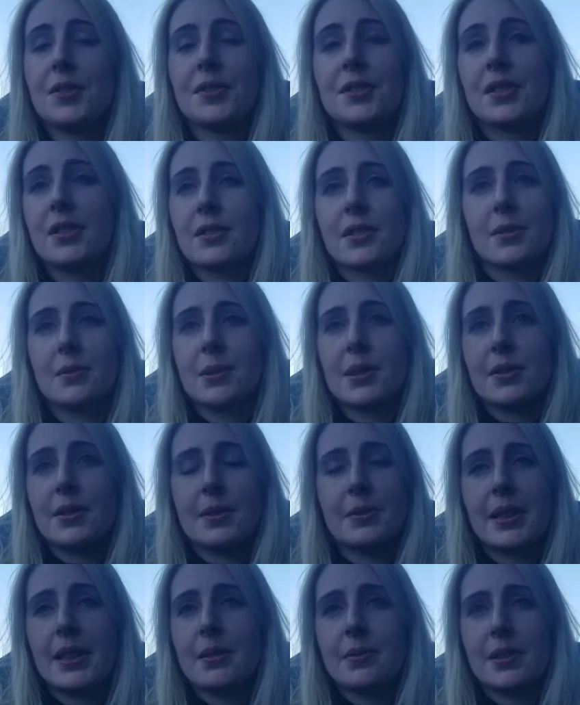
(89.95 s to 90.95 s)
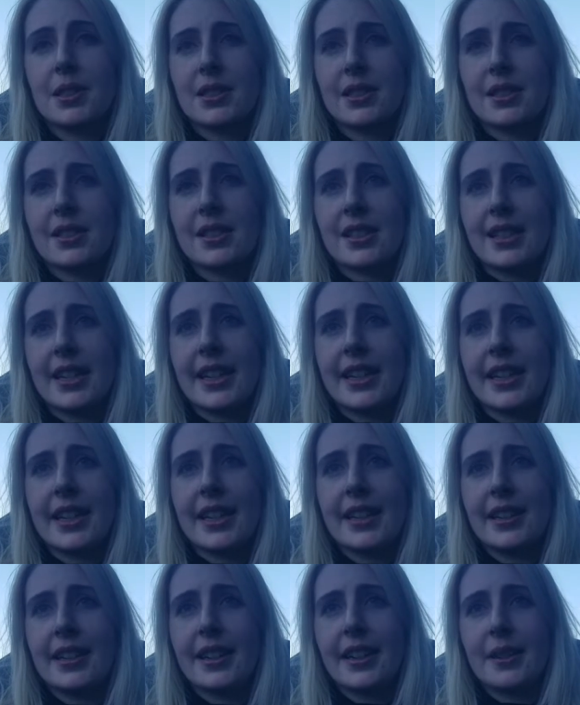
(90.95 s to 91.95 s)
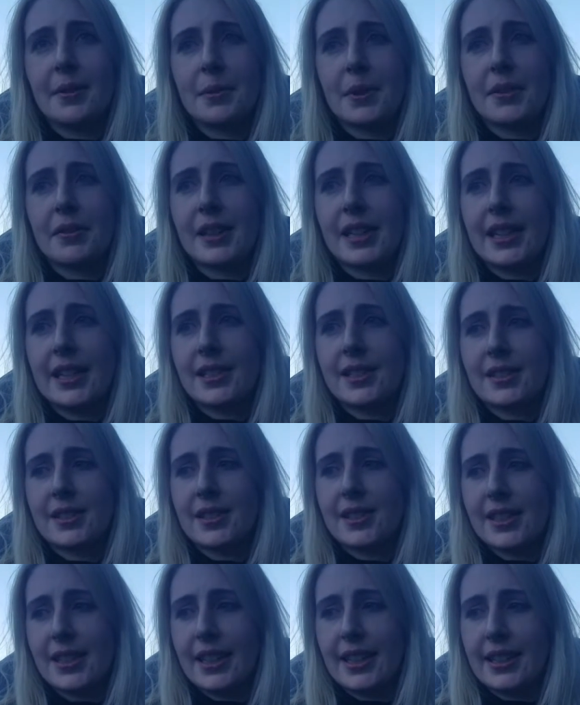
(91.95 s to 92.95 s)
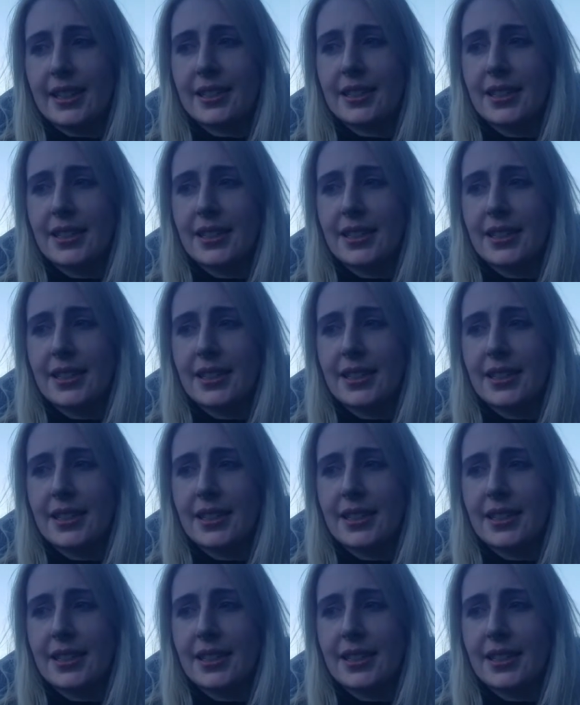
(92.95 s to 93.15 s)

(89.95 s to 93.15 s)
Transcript: still the way the world is today, and we're really still seeing,